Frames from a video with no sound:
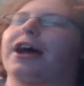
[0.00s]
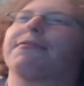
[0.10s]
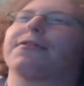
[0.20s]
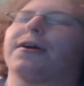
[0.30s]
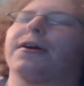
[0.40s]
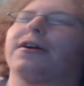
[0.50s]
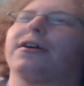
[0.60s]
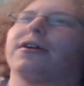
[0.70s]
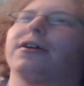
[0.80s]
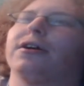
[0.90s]
with
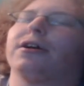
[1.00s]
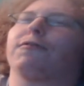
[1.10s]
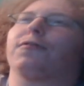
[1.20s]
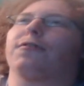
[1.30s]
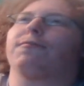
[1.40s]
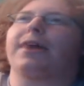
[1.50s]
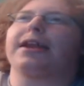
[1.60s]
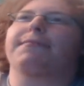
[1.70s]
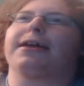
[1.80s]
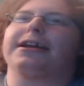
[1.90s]
her for
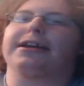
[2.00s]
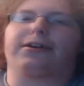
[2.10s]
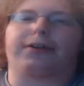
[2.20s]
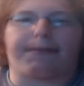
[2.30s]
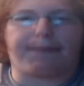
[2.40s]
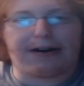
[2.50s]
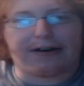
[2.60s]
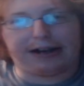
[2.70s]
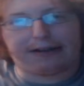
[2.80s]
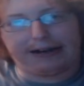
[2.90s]
many, many years at
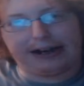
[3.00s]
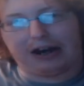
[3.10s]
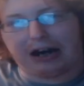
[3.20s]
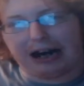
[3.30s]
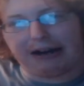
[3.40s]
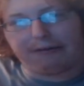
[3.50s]
Paradise Radio. I